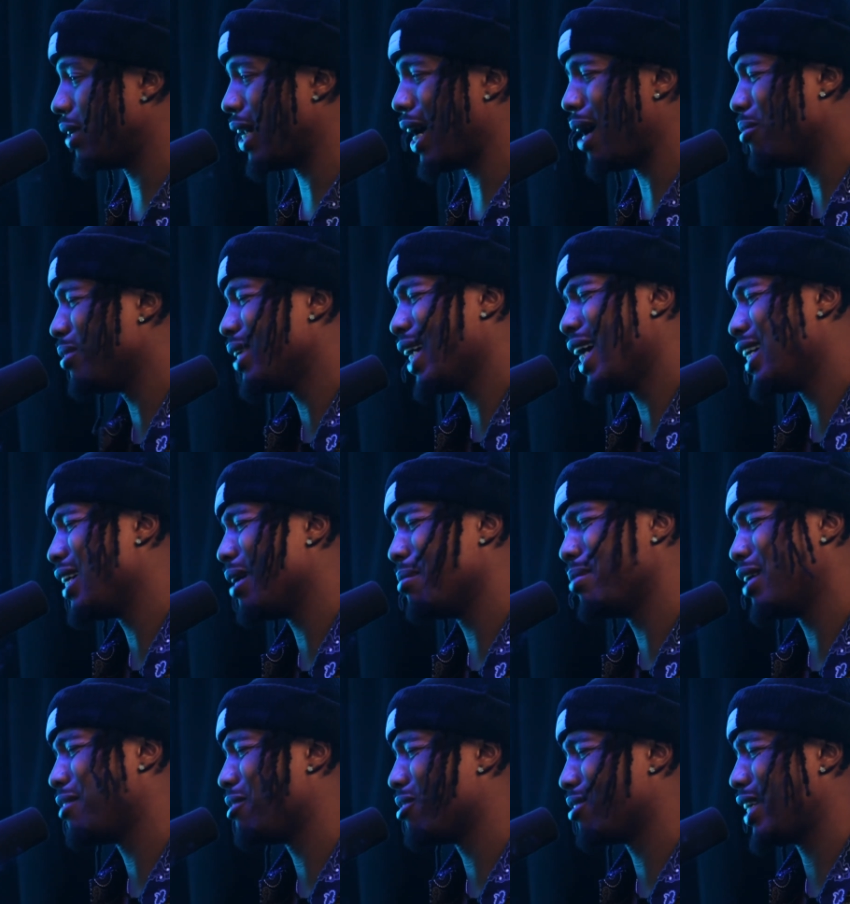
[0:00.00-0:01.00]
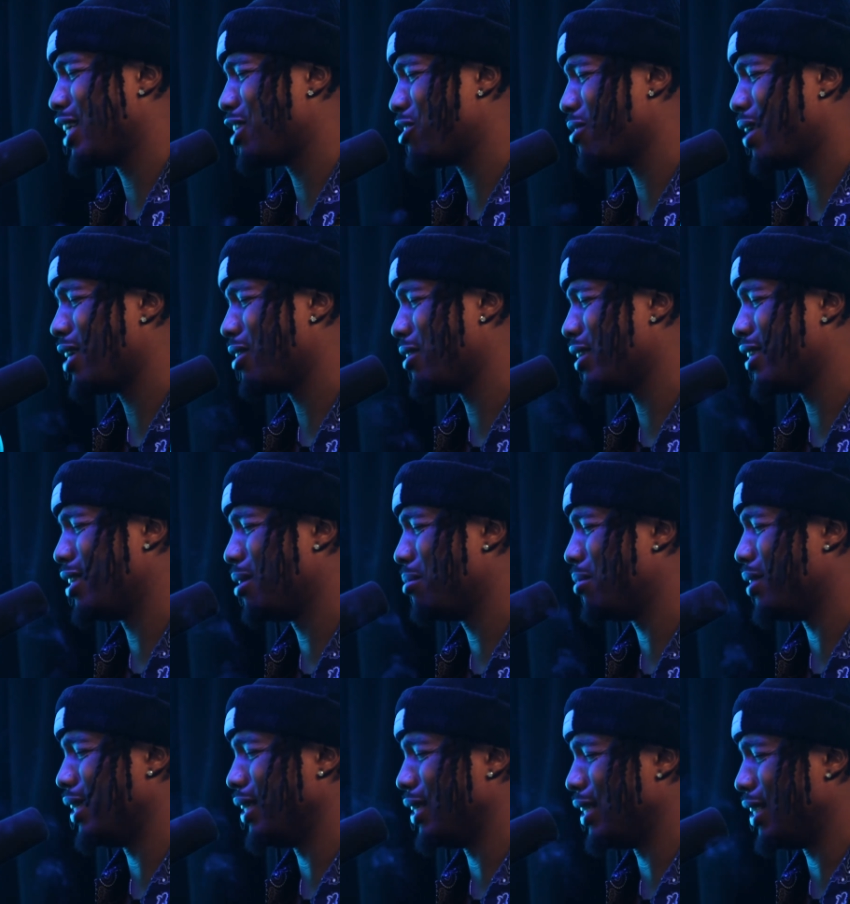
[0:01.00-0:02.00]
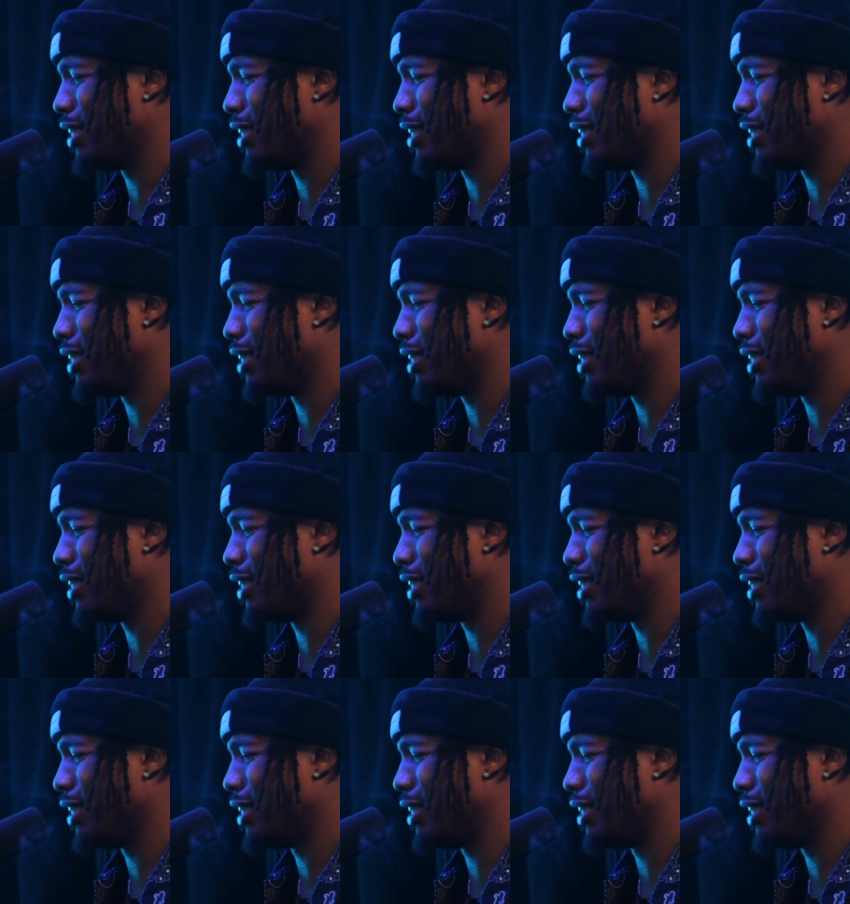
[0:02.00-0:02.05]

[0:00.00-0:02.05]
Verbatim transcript: I would not I'm not even gonna say tried or attempted.